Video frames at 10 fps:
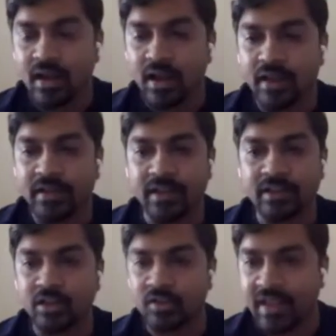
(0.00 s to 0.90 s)
And
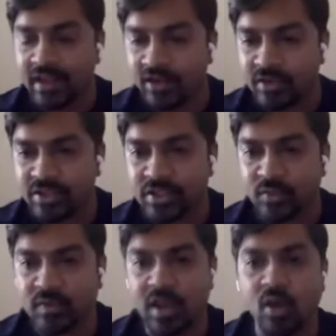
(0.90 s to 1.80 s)
then your second question
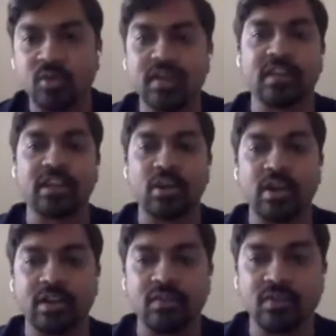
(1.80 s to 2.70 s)
was how the
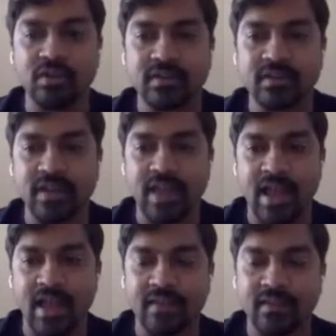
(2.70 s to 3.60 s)
security works
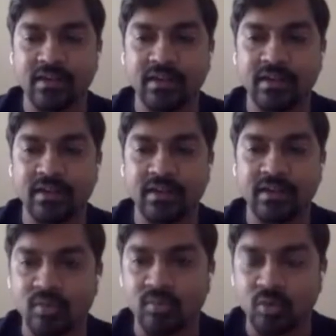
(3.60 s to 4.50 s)
as it works
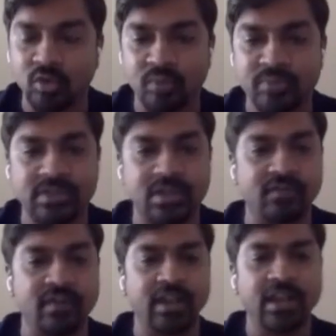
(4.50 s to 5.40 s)
for both object and
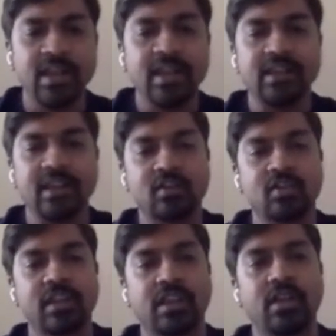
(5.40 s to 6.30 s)
file. Yes, so
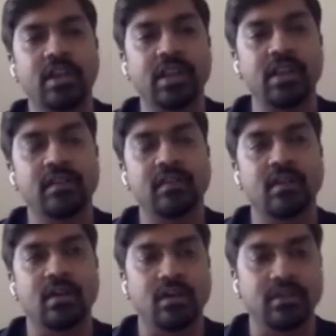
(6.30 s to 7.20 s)
security is,
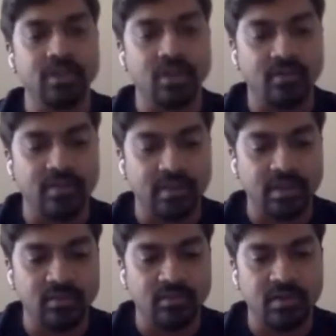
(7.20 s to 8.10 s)
uh, you know,
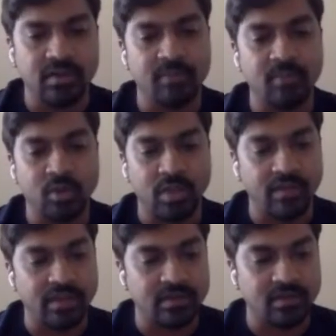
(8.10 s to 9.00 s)
obviously works at both
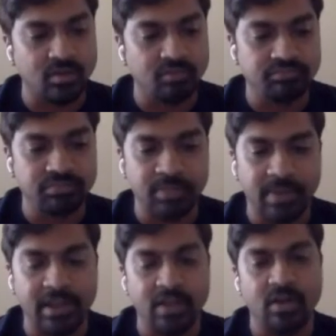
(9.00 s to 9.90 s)
levels. So
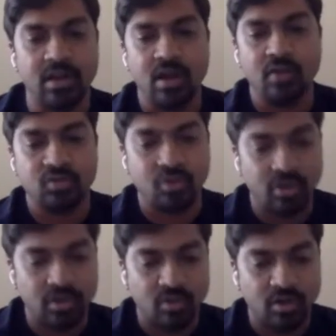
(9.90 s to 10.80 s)
depending on how
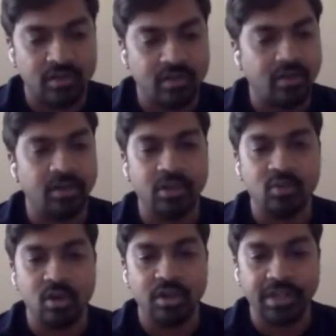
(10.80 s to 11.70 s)
strong you want the security,
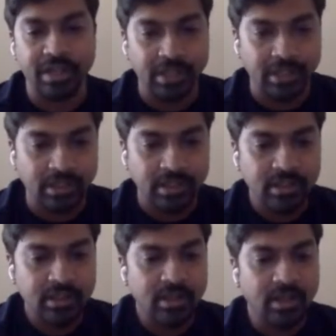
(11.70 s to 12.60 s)
you want TDE.
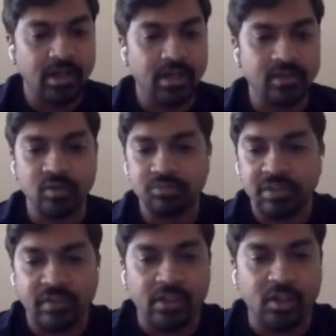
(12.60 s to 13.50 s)
Uh, so
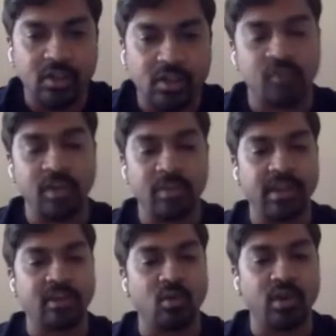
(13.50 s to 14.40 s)
even your blocks will be
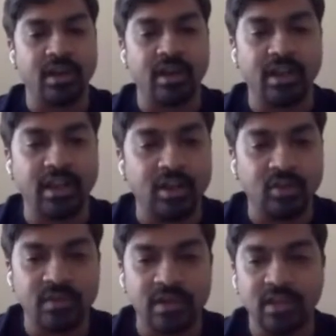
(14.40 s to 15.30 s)
encoded at the end
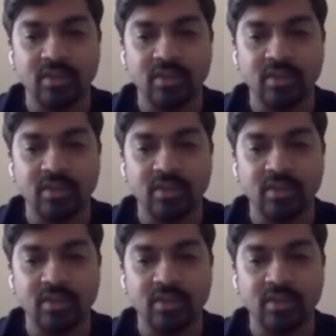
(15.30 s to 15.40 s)
of the day.